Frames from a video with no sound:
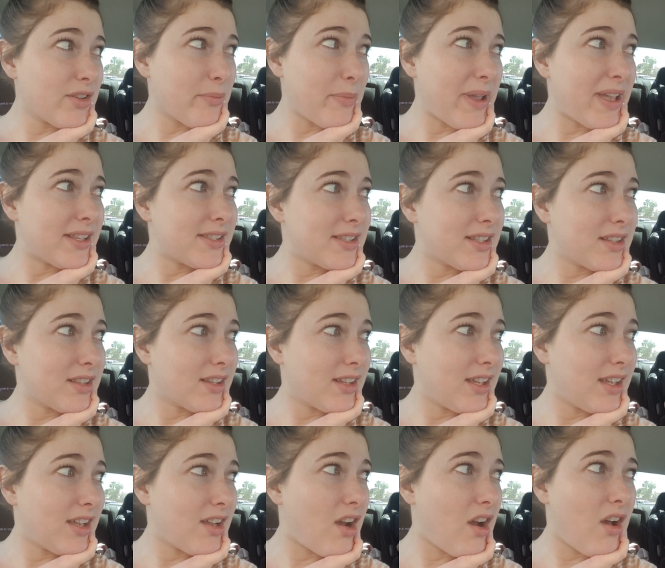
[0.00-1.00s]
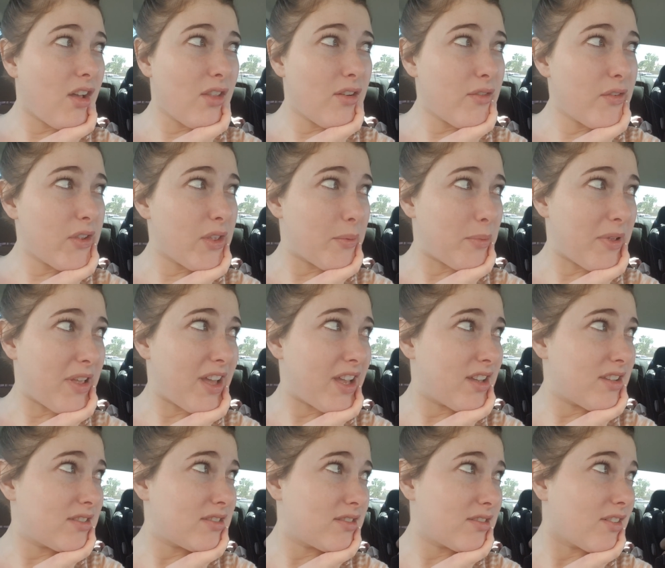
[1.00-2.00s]
are basically all over the
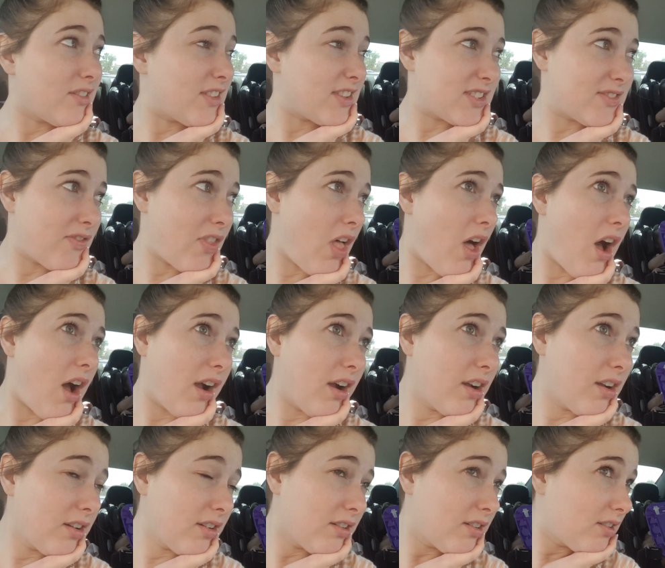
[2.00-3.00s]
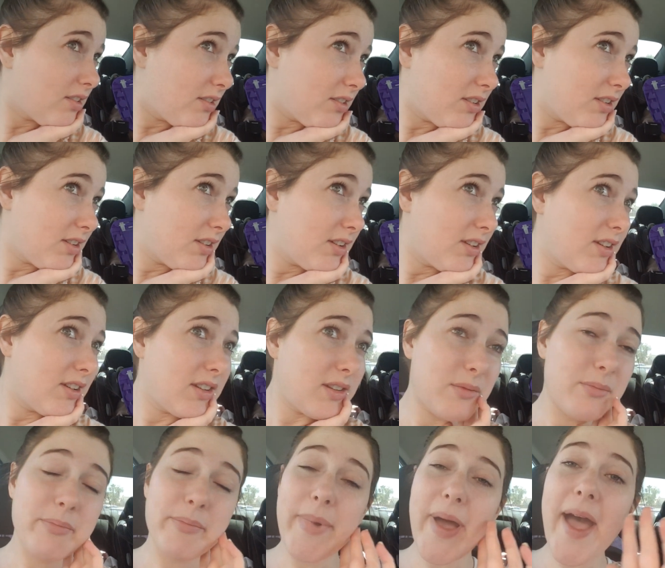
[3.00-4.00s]
place, or this vlog,
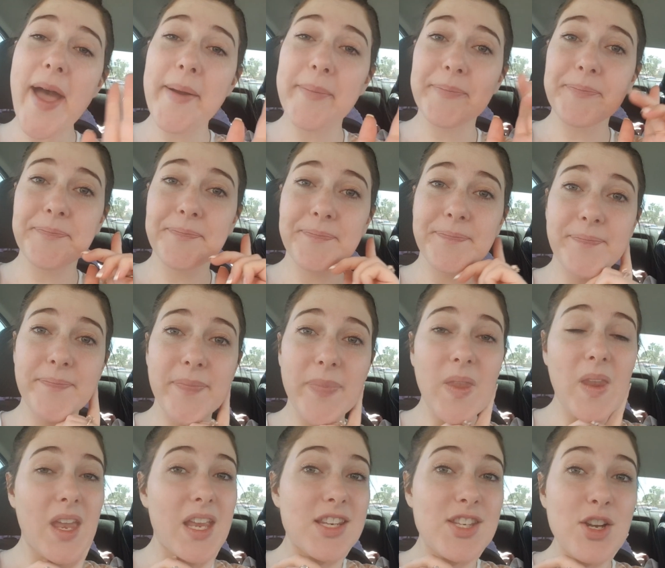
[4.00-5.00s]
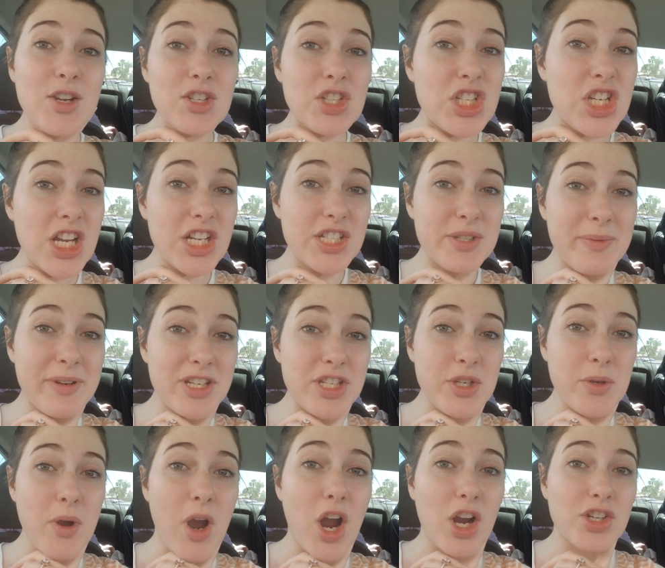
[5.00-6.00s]
but don't judge me
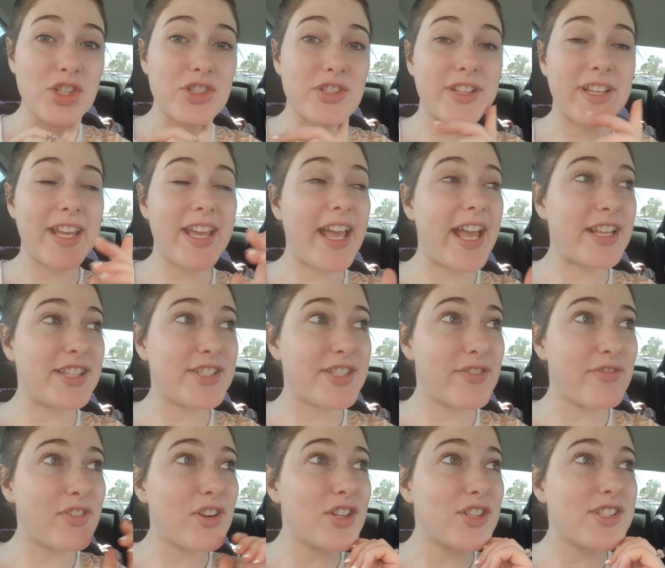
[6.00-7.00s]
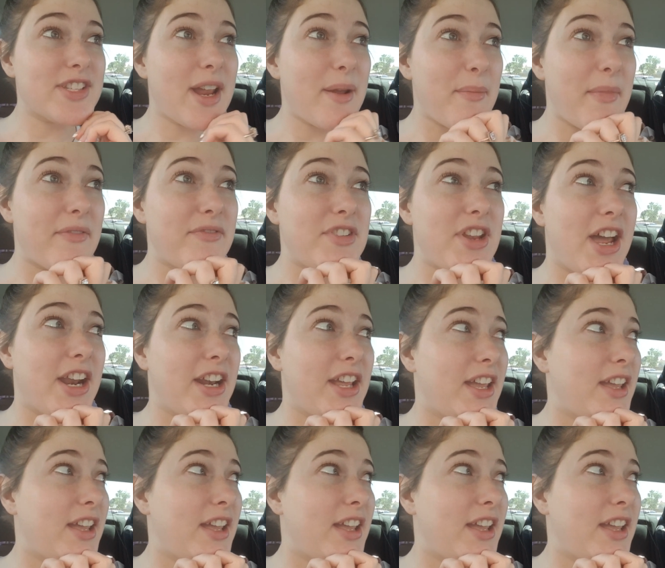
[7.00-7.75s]
too harshly. It's the first time I've done